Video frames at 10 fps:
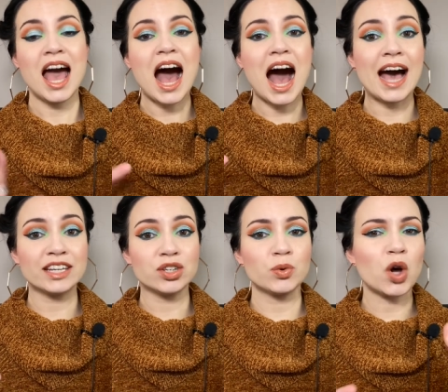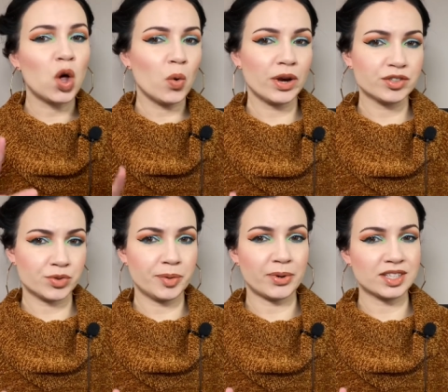I don't always
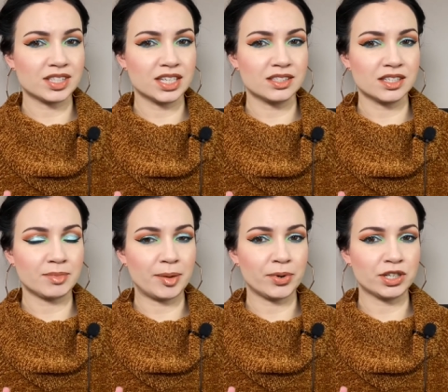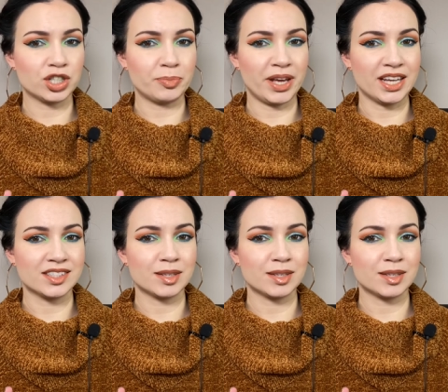repress things in my project pan.